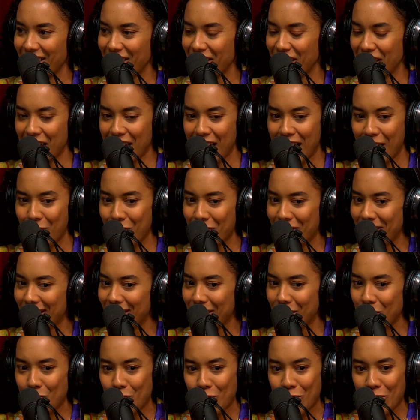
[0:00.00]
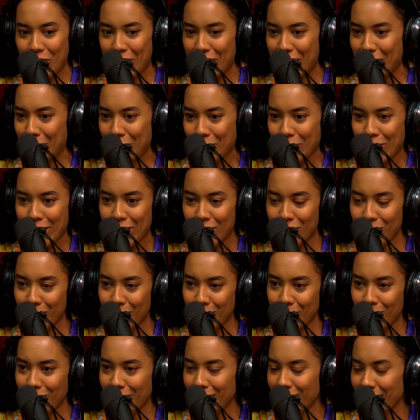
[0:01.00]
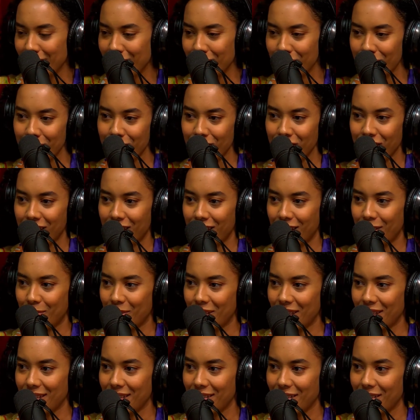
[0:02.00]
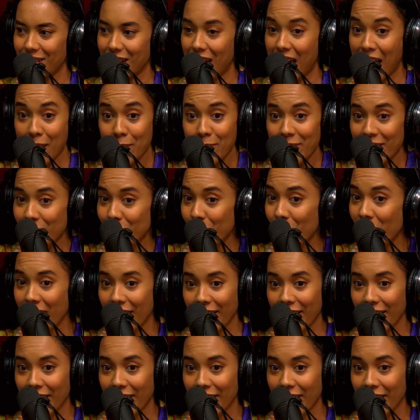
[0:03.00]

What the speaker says: Yeah, I want to see more interracial relationships. I'm in one.